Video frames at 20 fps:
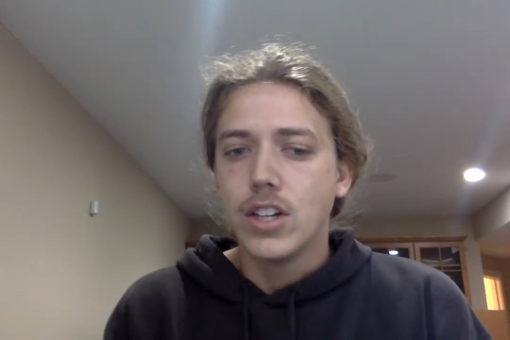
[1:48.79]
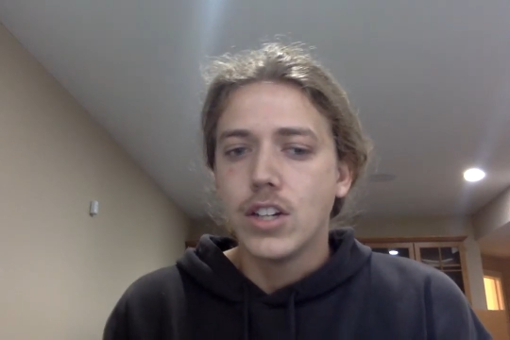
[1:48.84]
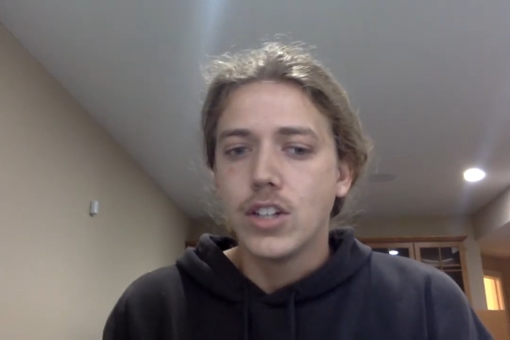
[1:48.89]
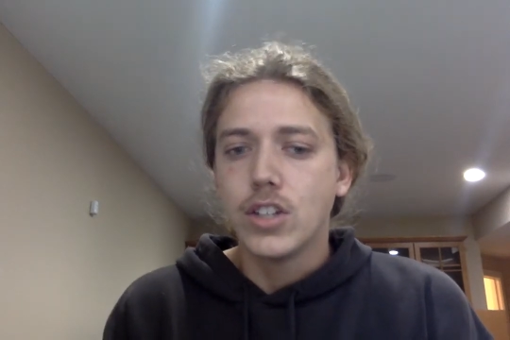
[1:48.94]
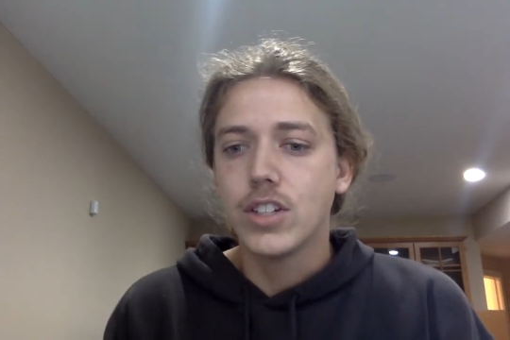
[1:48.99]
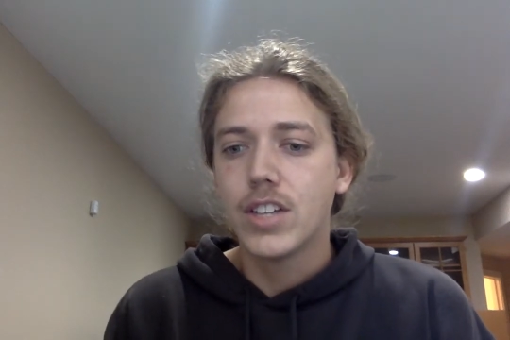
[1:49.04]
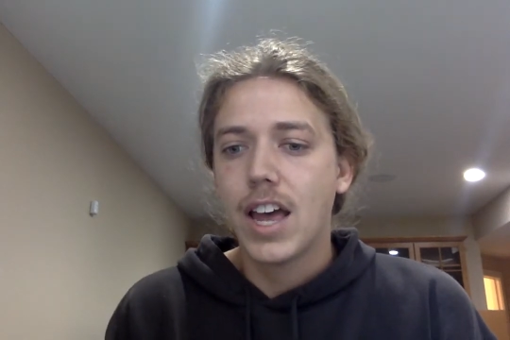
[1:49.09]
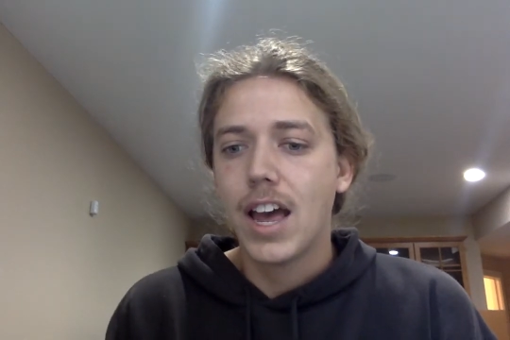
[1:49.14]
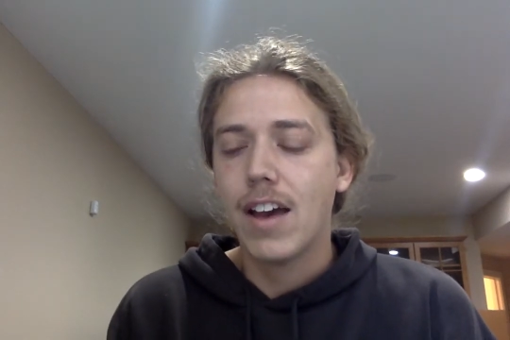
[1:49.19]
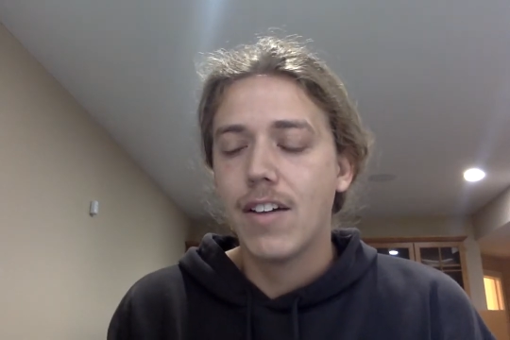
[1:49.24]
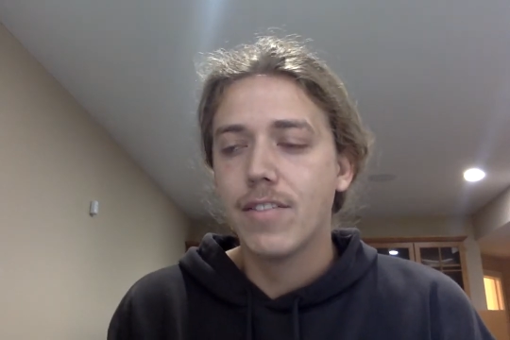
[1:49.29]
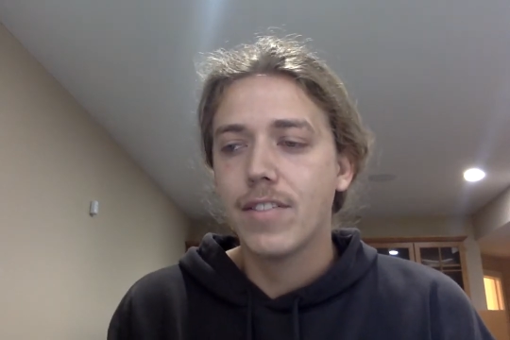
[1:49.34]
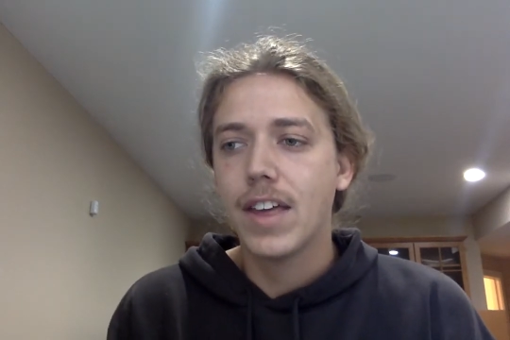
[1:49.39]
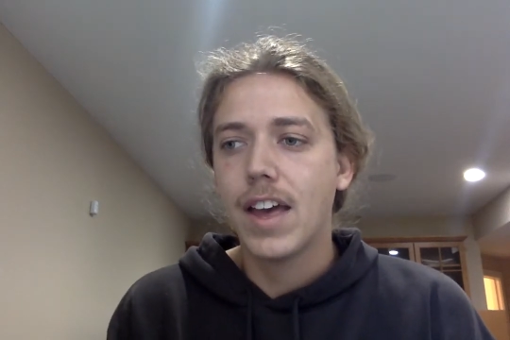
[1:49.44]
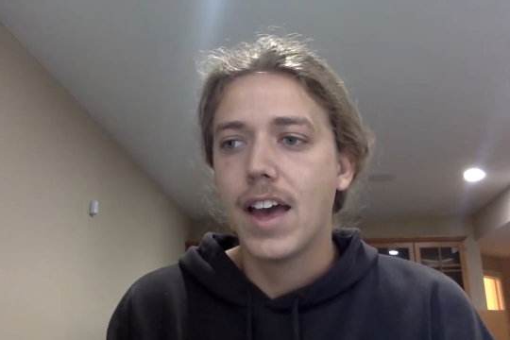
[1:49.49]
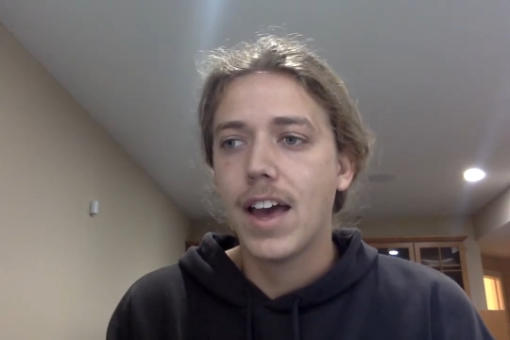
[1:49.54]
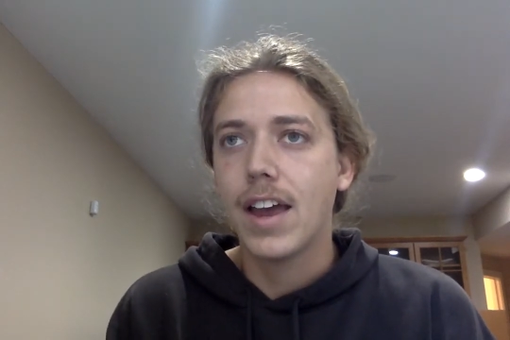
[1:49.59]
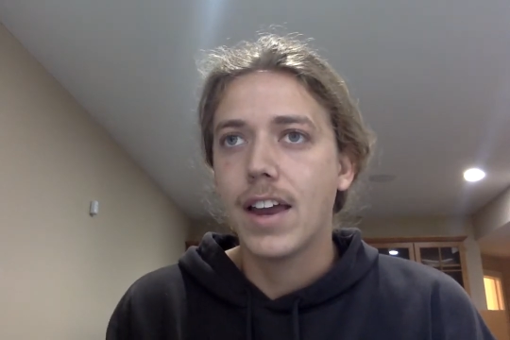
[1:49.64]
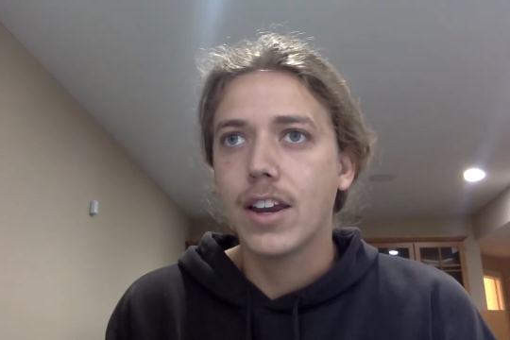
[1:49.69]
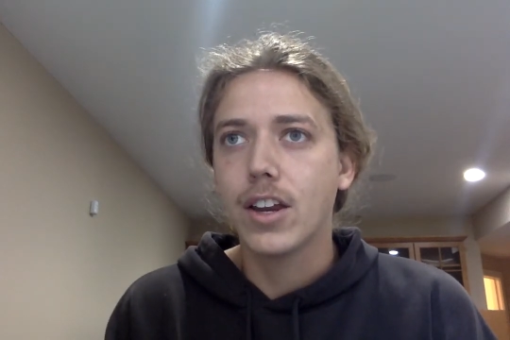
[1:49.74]
just have
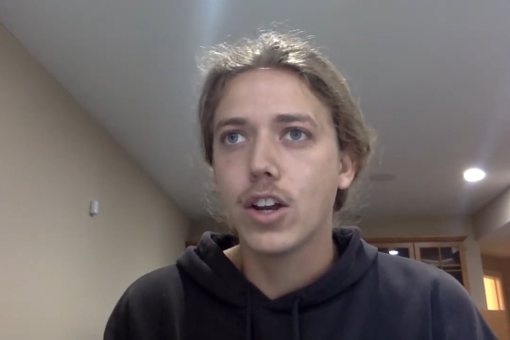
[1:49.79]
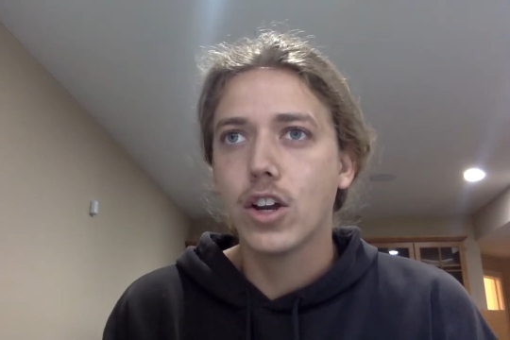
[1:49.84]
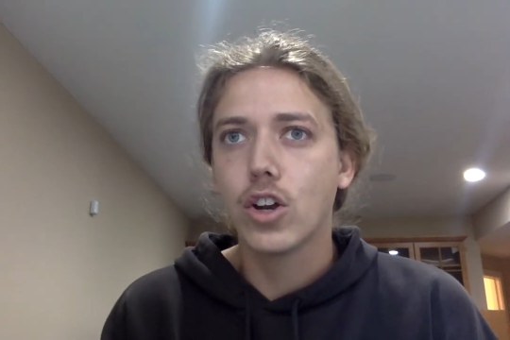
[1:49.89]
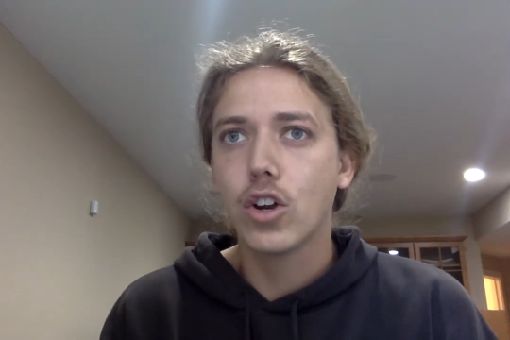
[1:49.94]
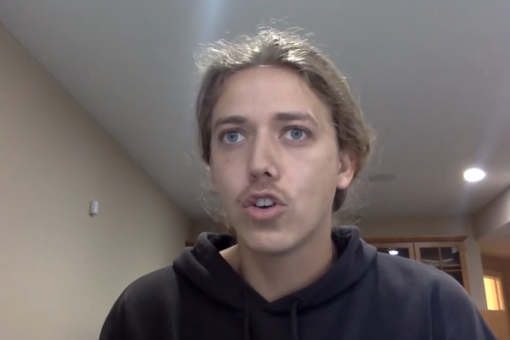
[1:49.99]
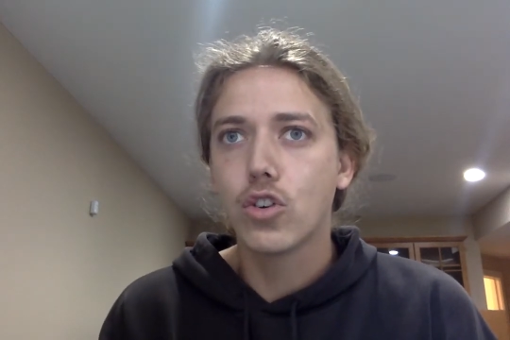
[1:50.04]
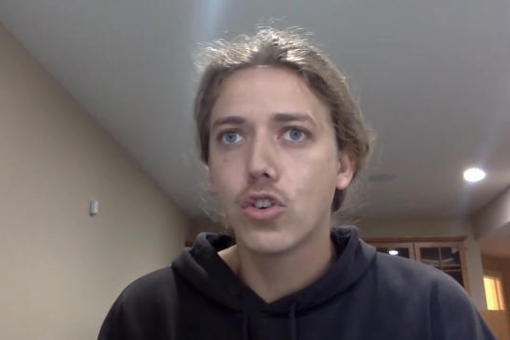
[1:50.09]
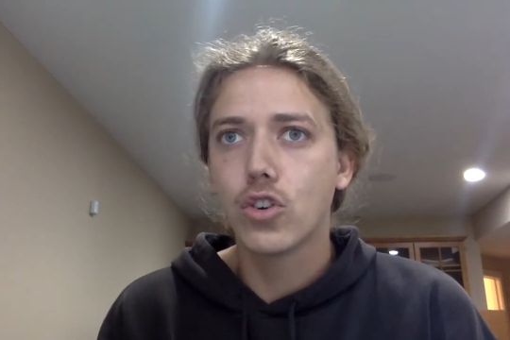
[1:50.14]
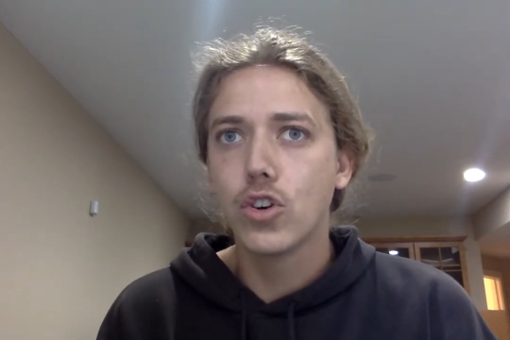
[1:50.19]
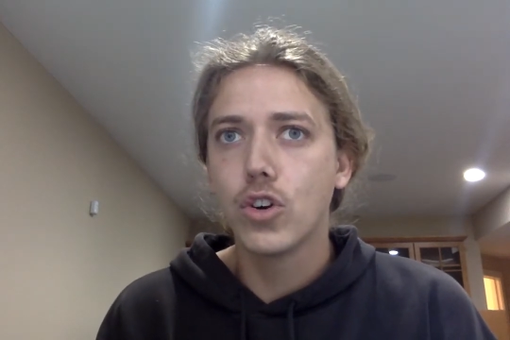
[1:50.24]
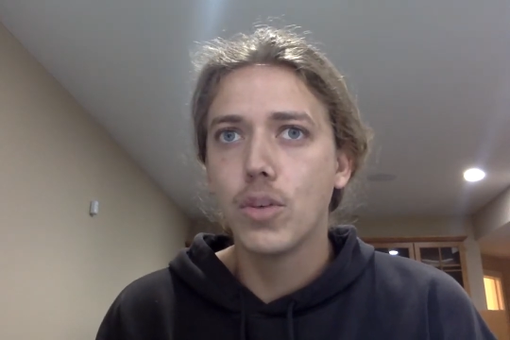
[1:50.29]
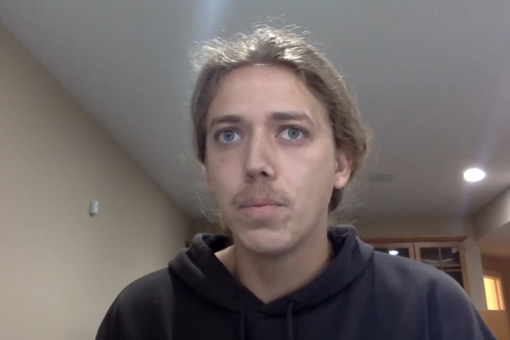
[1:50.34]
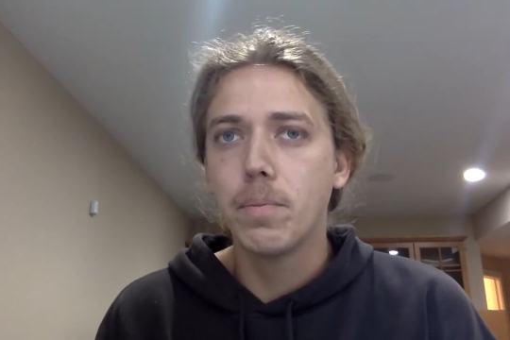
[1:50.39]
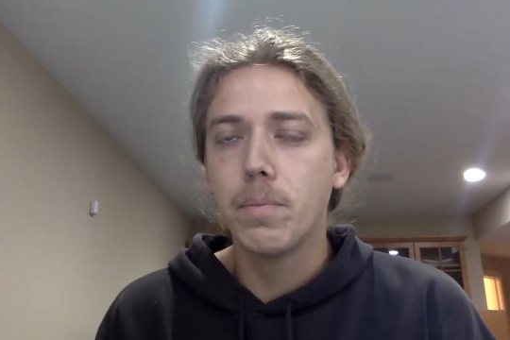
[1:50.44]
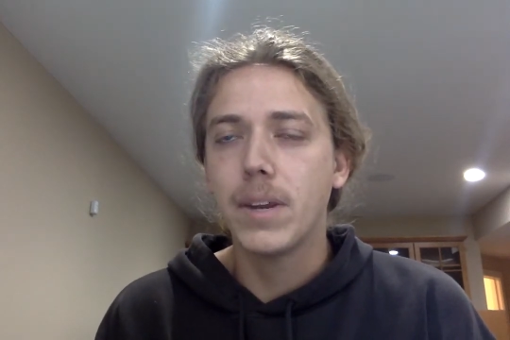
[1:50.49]
that group